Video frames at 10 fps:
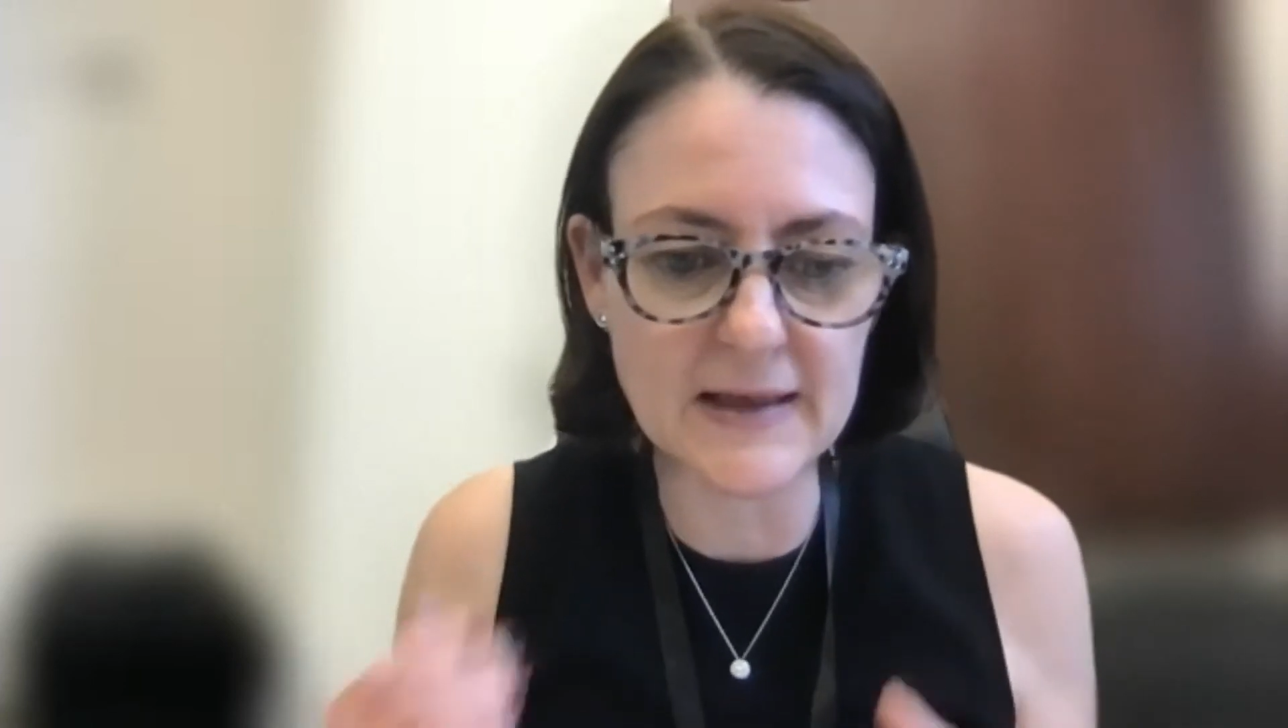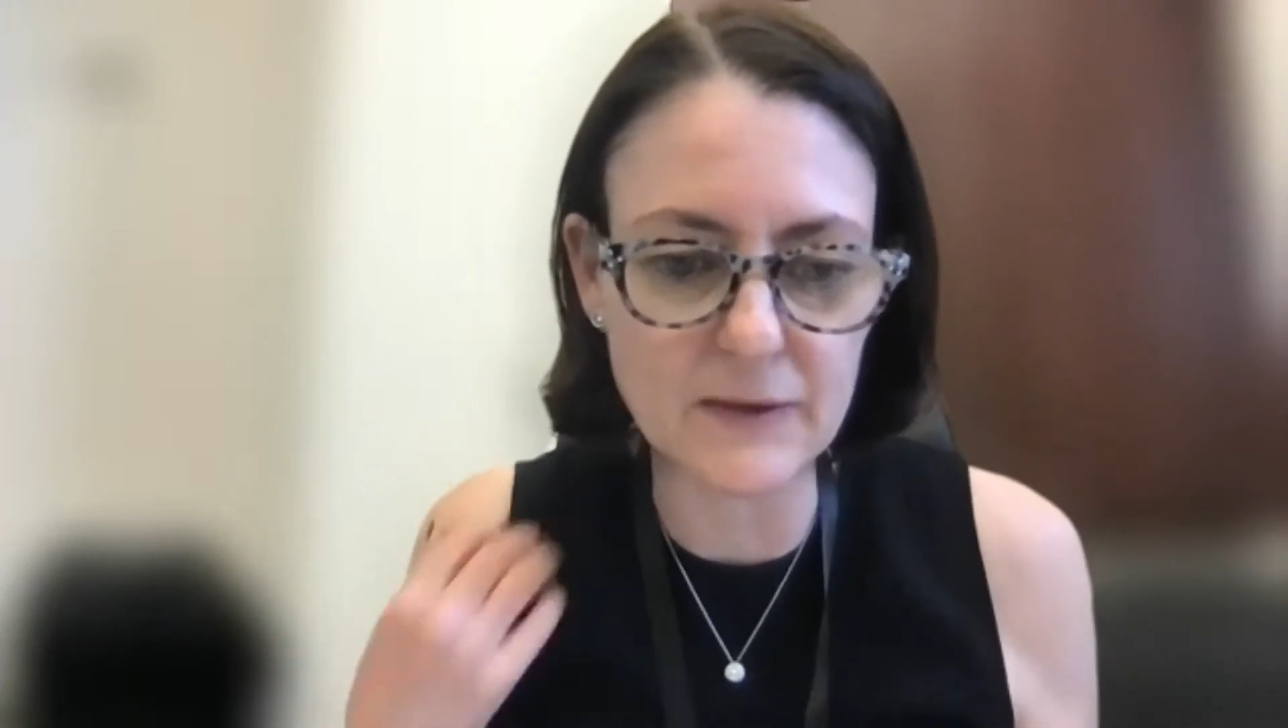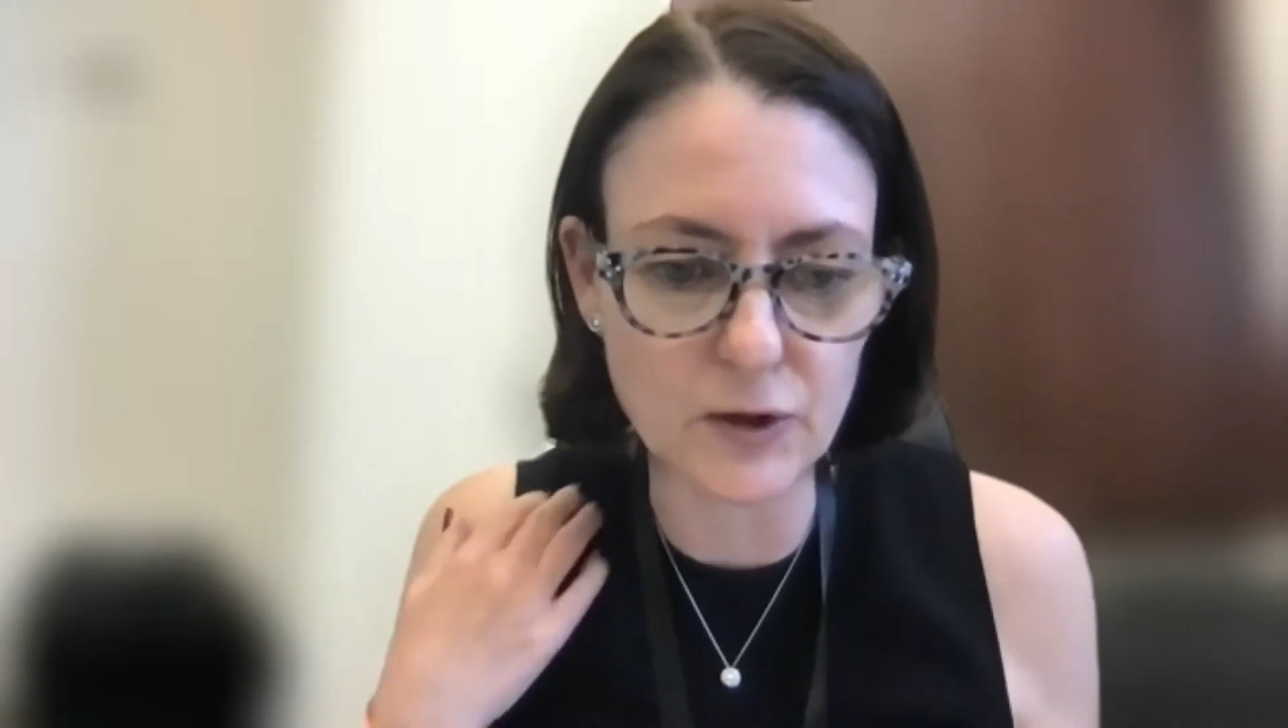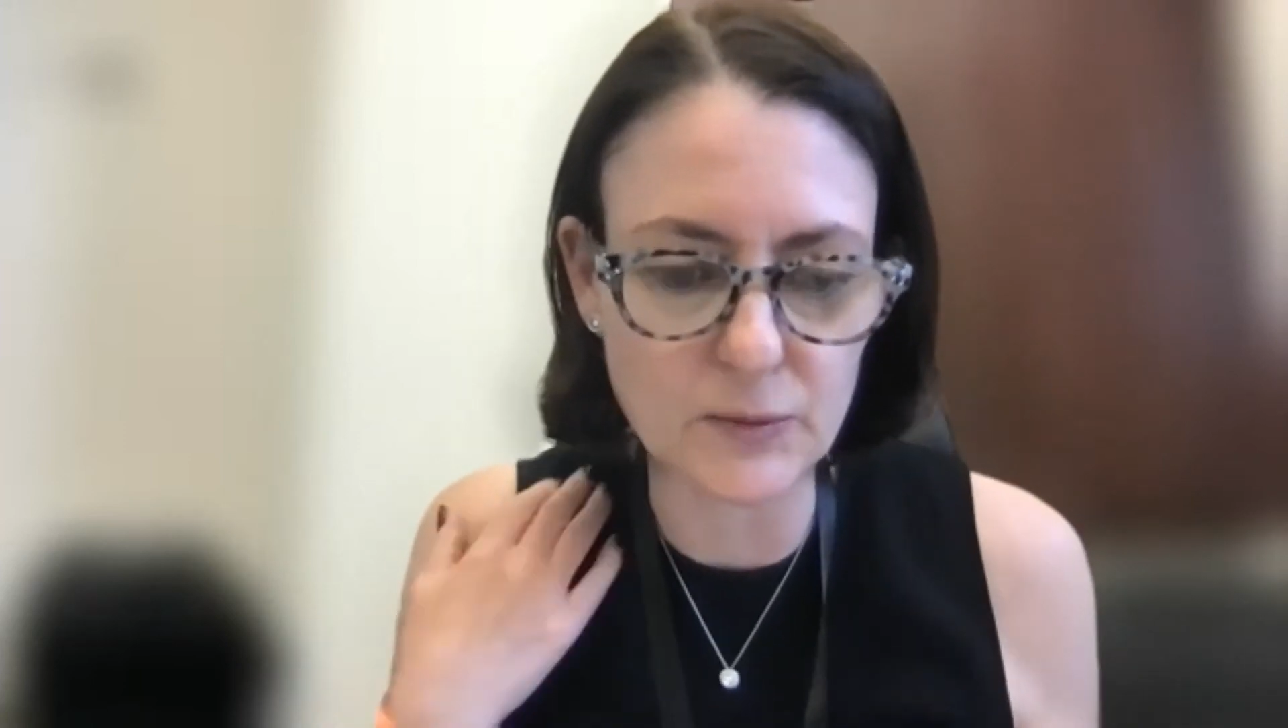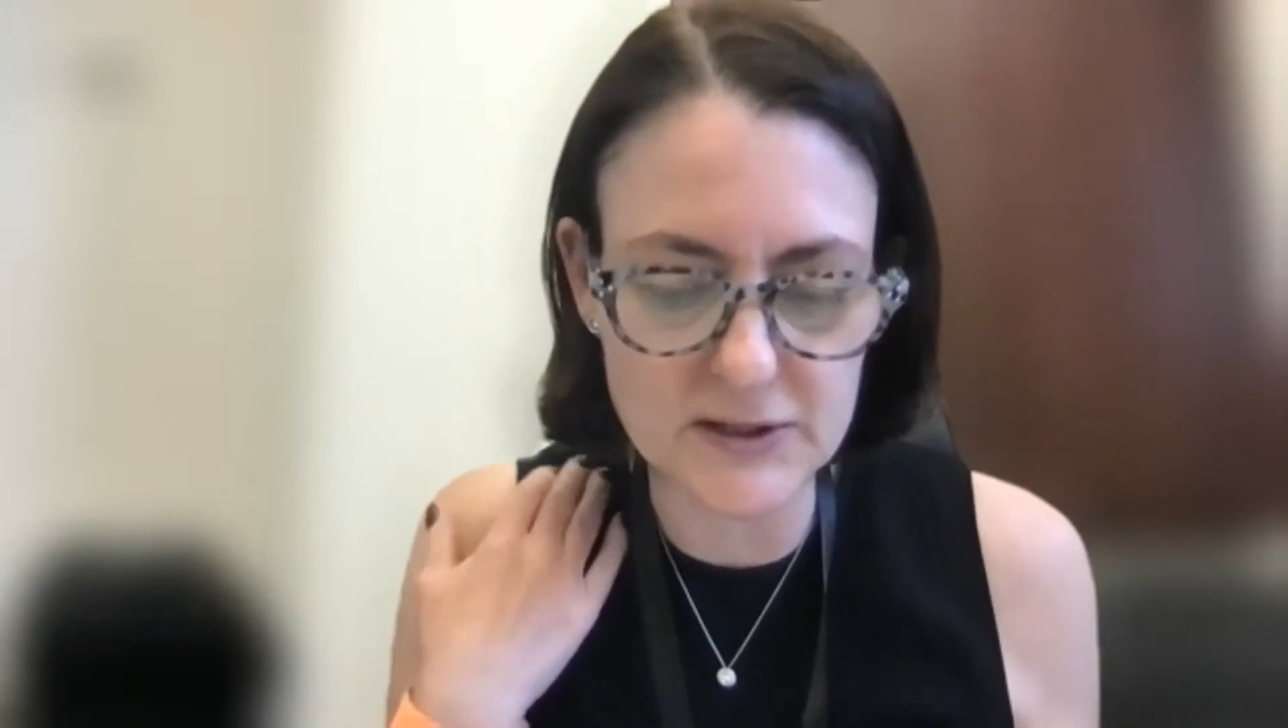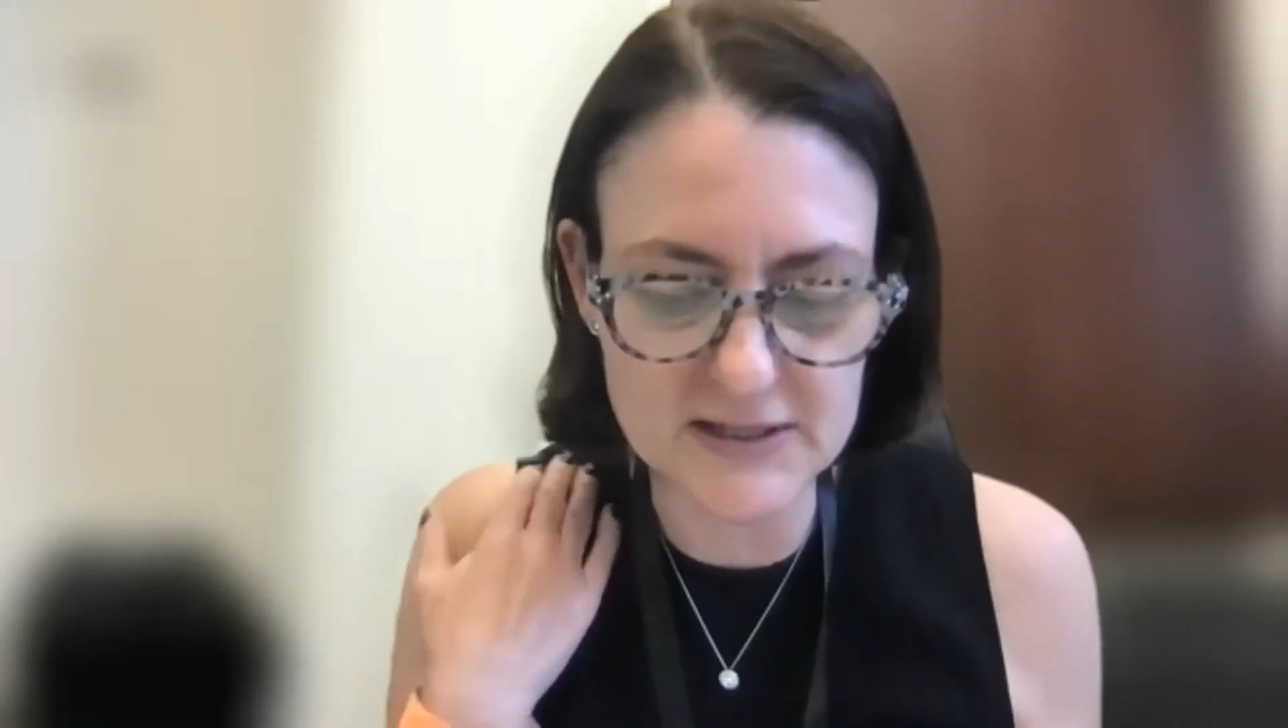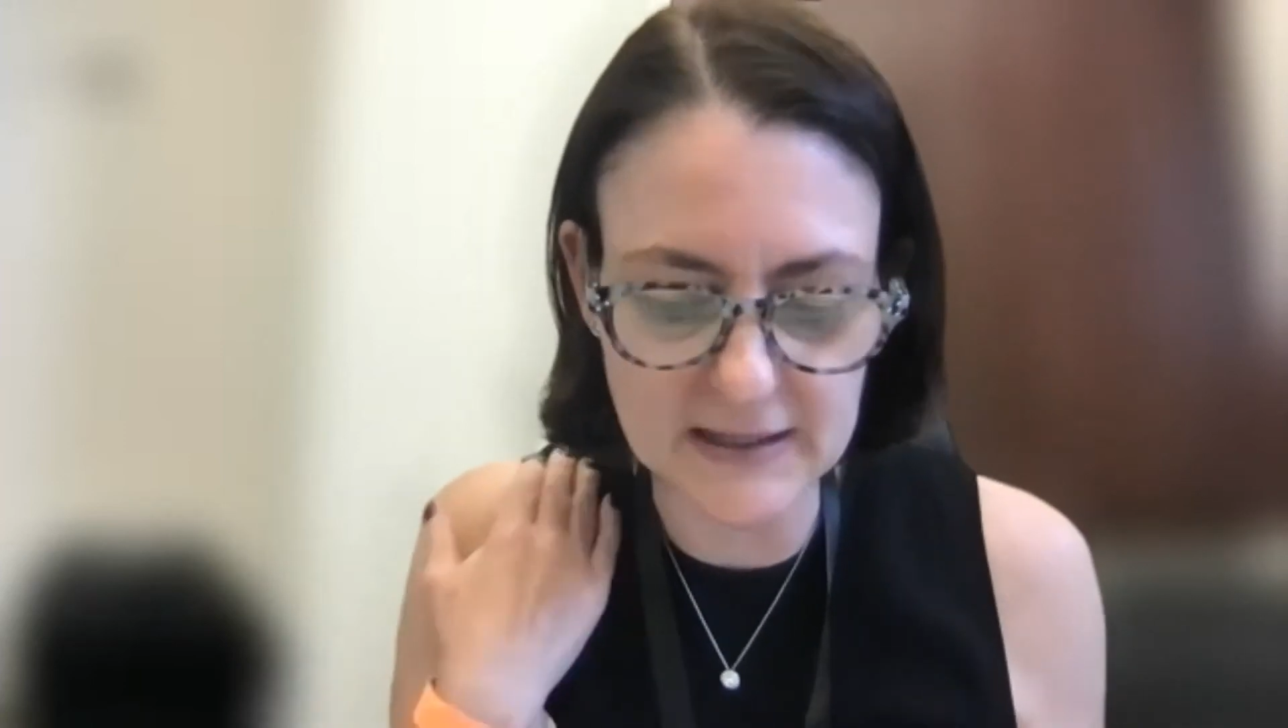the community